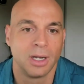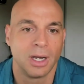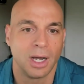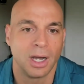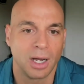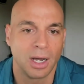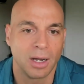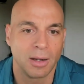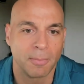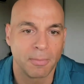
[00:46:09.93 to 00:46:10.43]

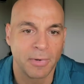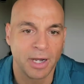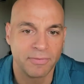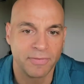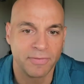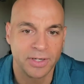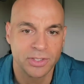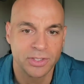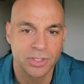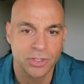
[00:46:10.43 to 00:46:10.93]
My
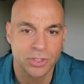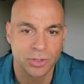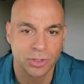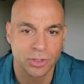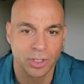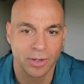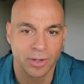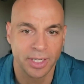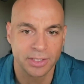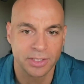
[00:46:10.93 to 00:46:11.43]
venture
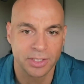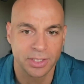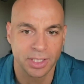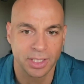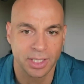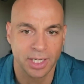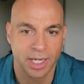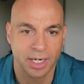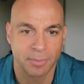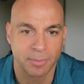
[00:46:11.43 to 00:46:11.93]
studio
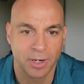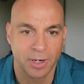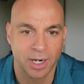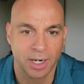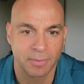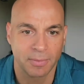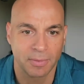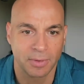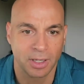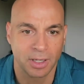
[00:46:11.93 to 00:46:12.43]
entity got
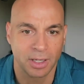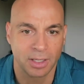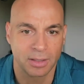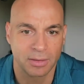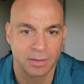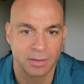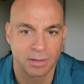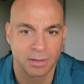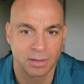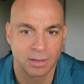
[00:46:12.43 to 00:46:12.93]

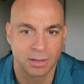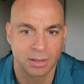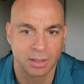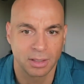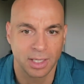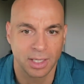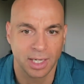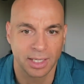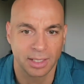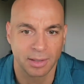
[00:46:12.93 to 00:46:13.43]

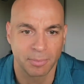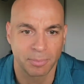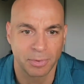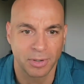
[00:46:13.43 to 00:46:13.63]
a